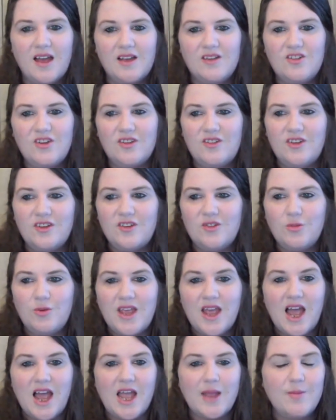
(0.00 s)
Just as we
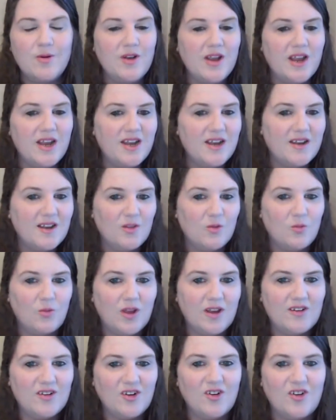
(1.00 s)
hibernated in the
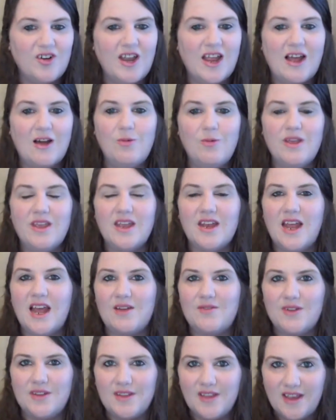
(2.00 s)
winter, now we can
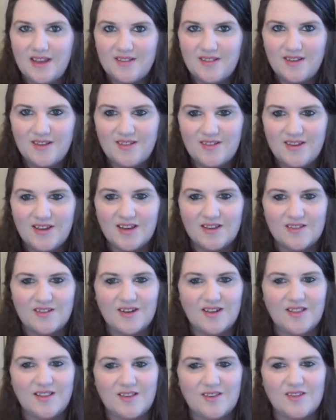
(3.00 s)
have a lazy
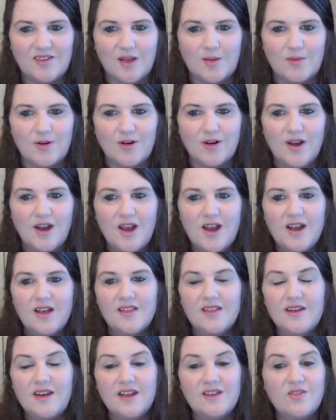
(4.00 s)
siesta in the summer.
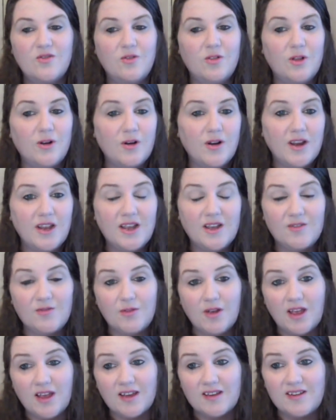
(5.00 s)
The next flurry of
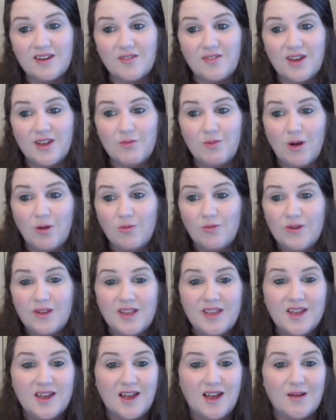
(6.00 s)
activity won't
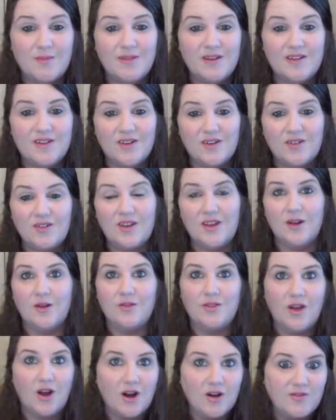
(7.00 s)
really come until, you
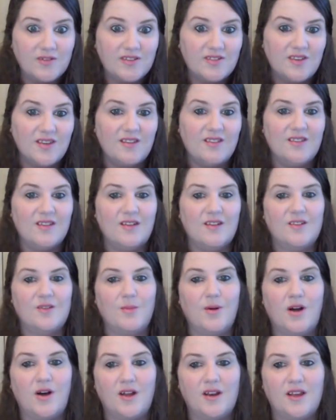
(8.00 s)
know, the harvest season is
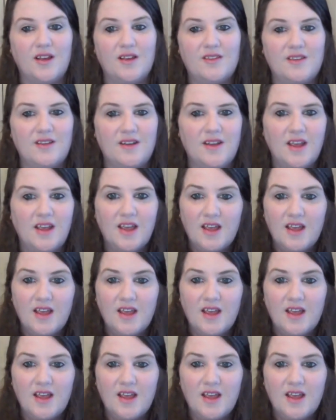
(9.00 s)
upon us and,